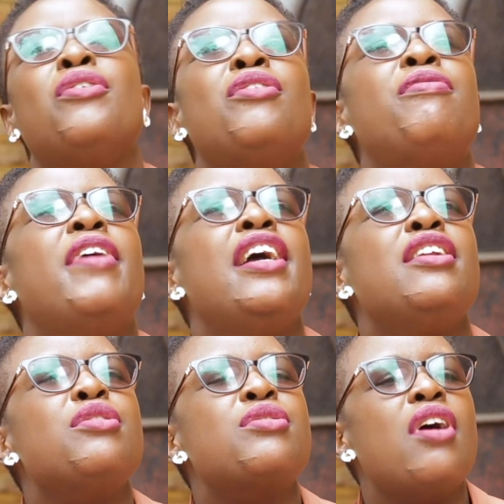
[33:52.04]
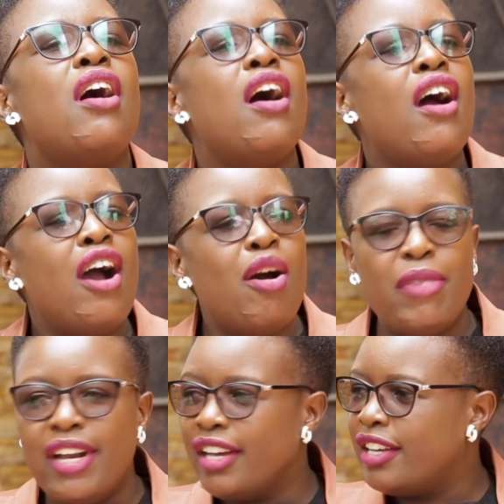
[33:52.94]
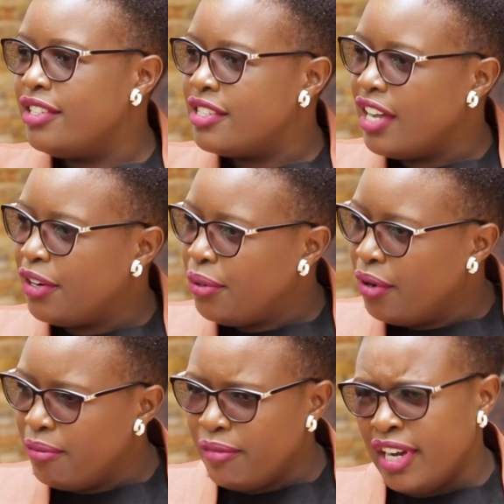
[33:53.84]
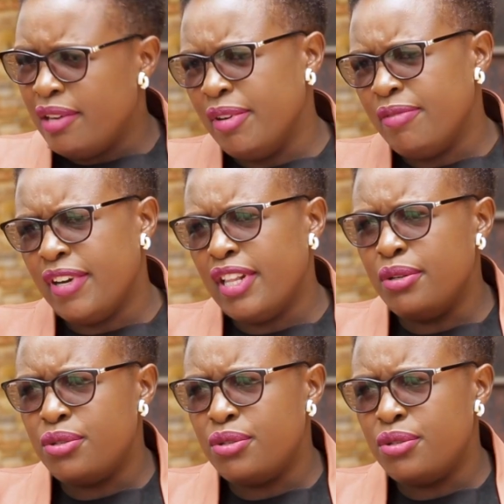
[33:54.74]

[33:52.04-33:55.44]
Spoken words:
You would find so many kids at home, and my father